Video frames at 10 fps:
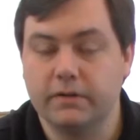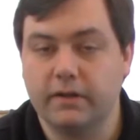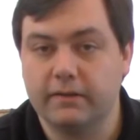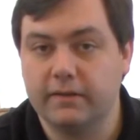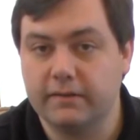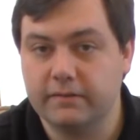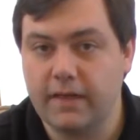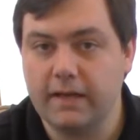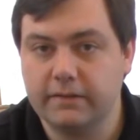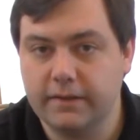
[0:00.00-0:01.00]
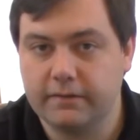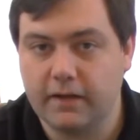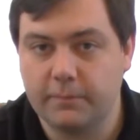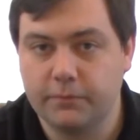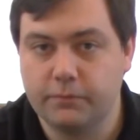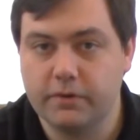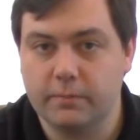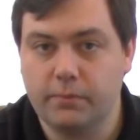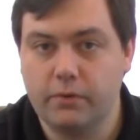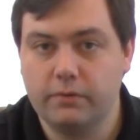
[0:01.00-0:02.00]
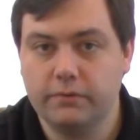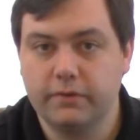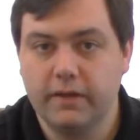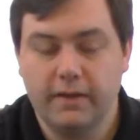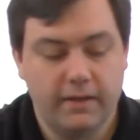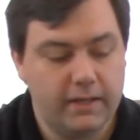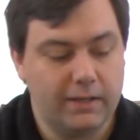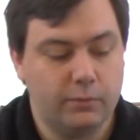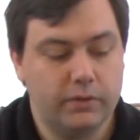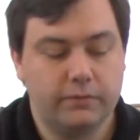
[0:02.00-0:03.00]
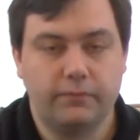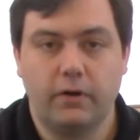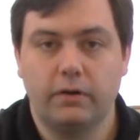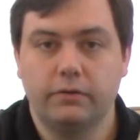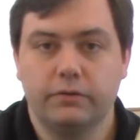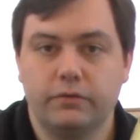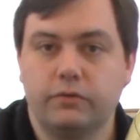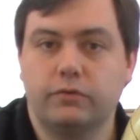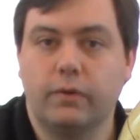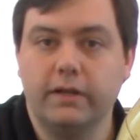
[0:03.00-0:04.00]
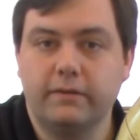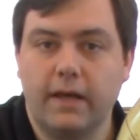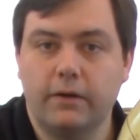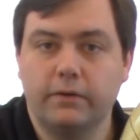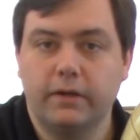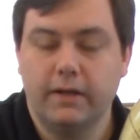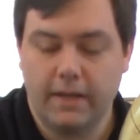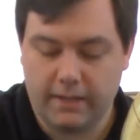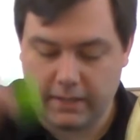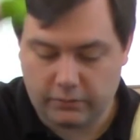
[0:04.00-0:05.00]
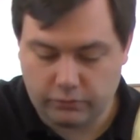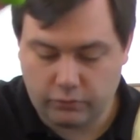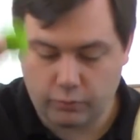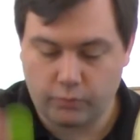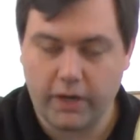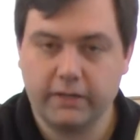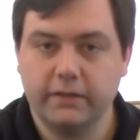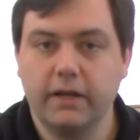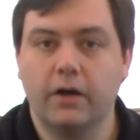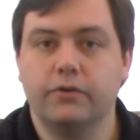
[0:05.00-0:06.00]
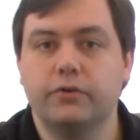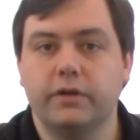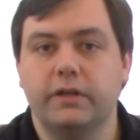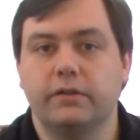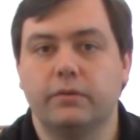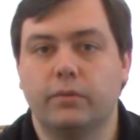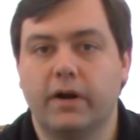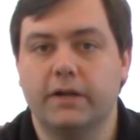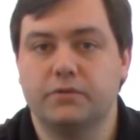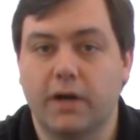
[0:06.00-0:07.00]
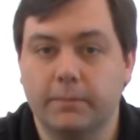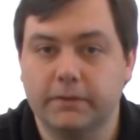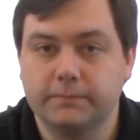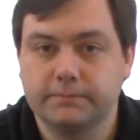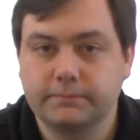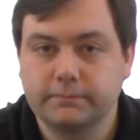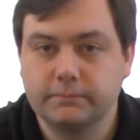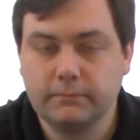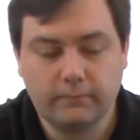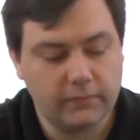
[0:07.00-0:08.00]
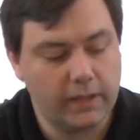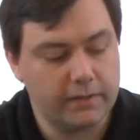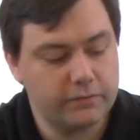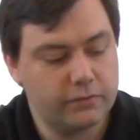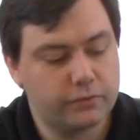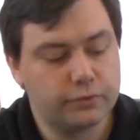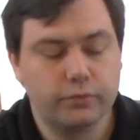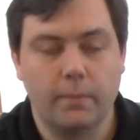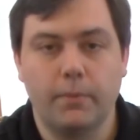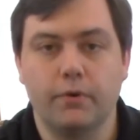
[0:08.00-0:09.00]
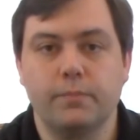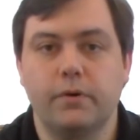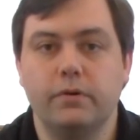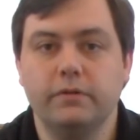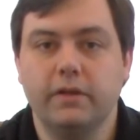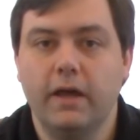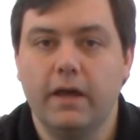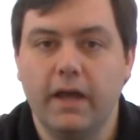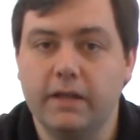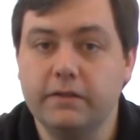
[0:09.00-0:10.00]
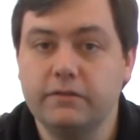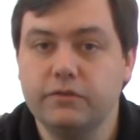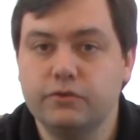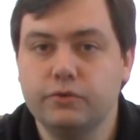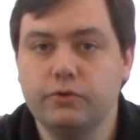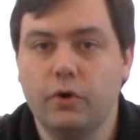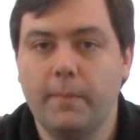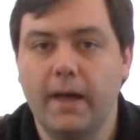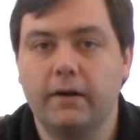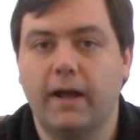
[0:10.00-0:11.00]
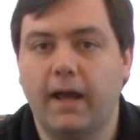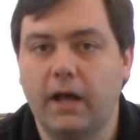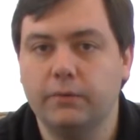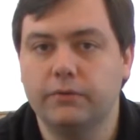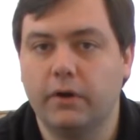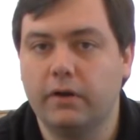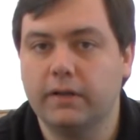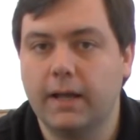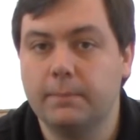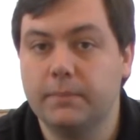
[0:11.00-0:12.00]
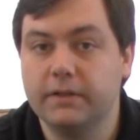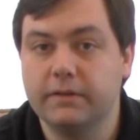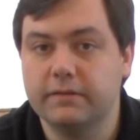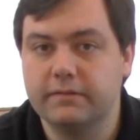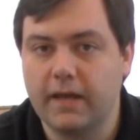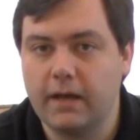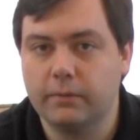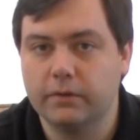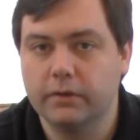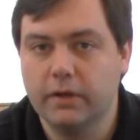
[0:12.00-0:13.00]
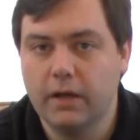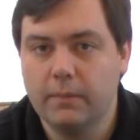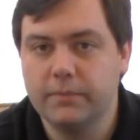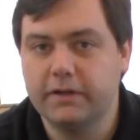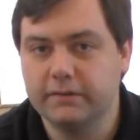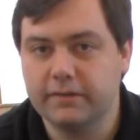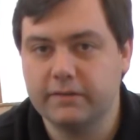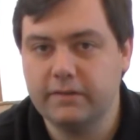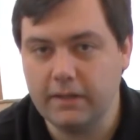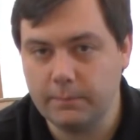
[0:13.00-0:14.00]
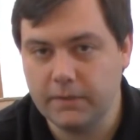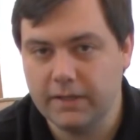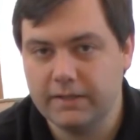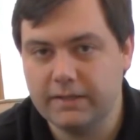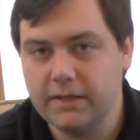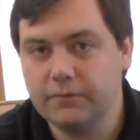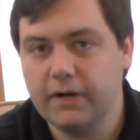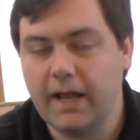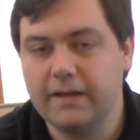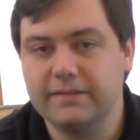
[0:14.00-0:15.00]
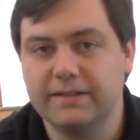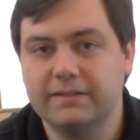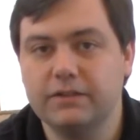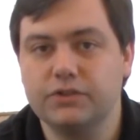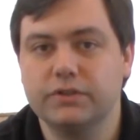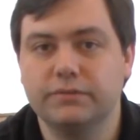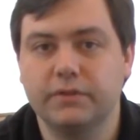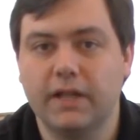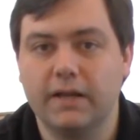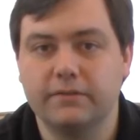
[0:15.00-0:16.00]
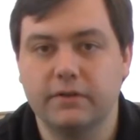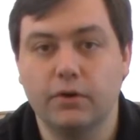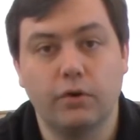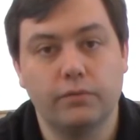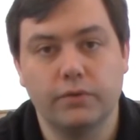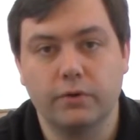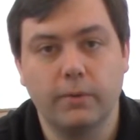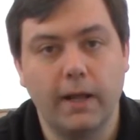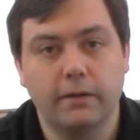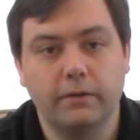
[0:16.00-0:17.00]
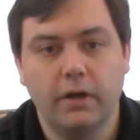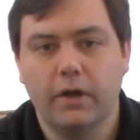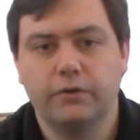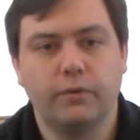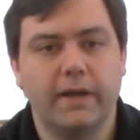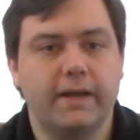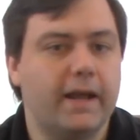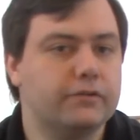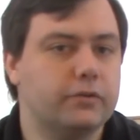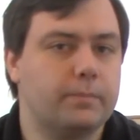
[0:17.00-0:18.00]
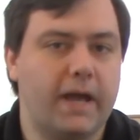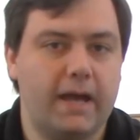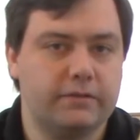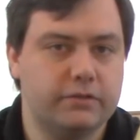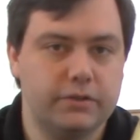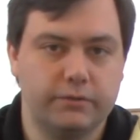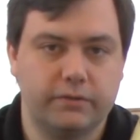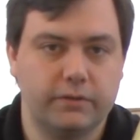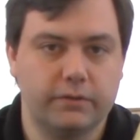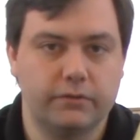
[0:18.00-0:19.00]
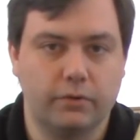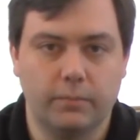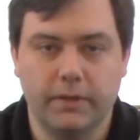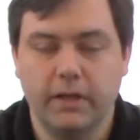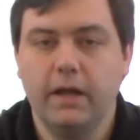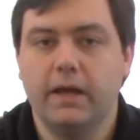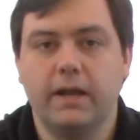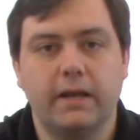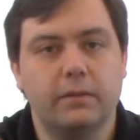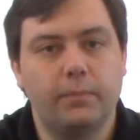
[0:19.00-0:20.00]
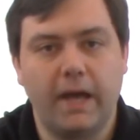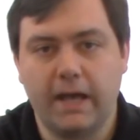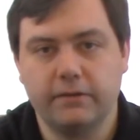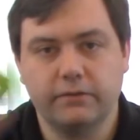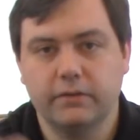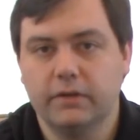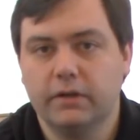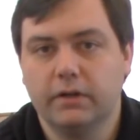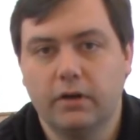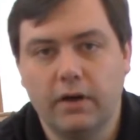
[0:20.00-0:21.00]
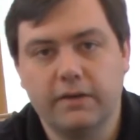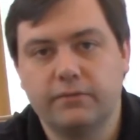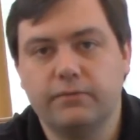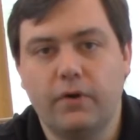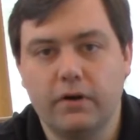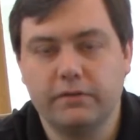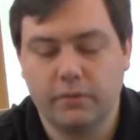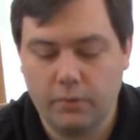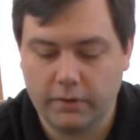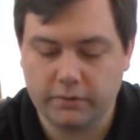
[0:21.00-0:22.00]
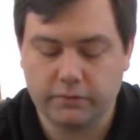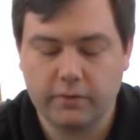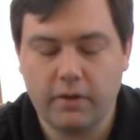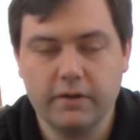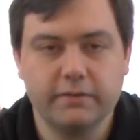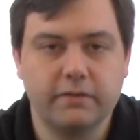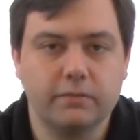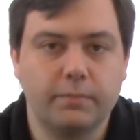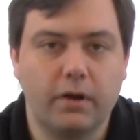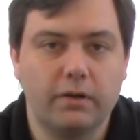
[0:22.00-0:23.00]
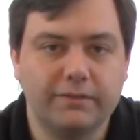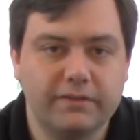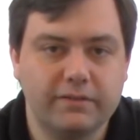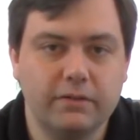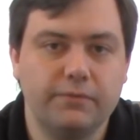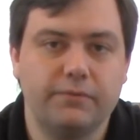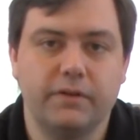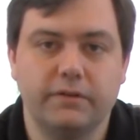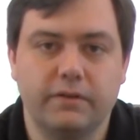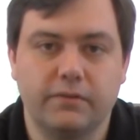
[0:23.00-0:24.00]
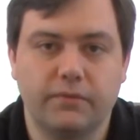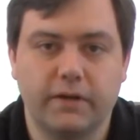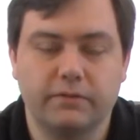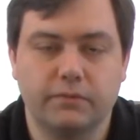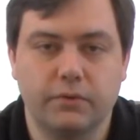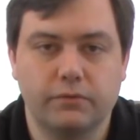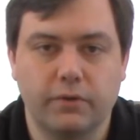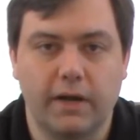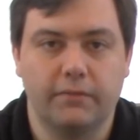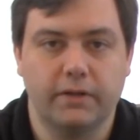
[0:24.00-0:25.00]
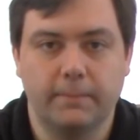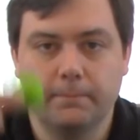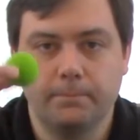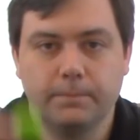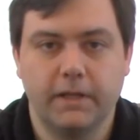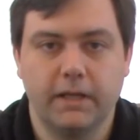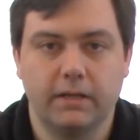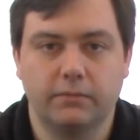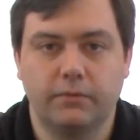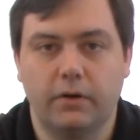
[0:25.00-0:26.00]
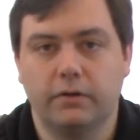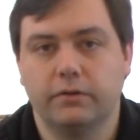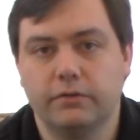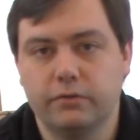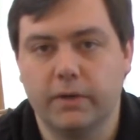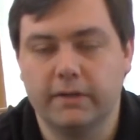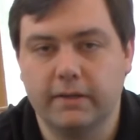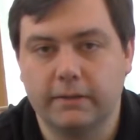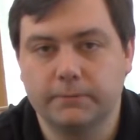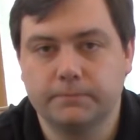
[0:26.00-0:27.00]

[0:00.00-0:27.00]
on exactly on top of one of the poles, it will fall straight down and hit directly underneath where I drop it. Now this is true of both poles, and this is true no matter how tall I build this tower, because the tip never has additional velocity over the ground. So I can actually pass geosynchronous orbit, and I can pass as far as I want. As long as this ball still feels the effects of Earth's gravity, it'll fall straight down.